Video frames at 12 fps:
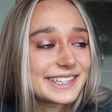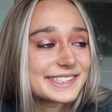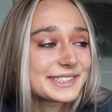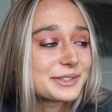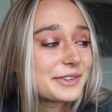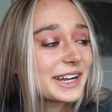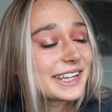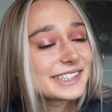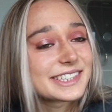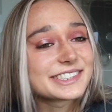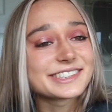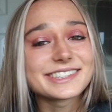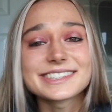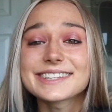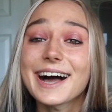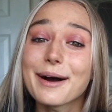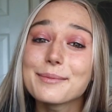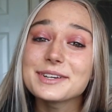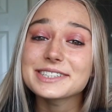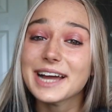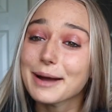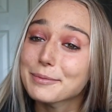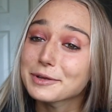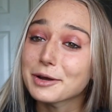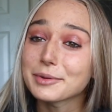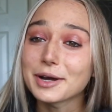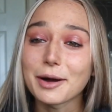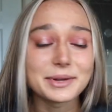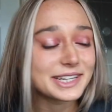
into recognition is how much happier we are.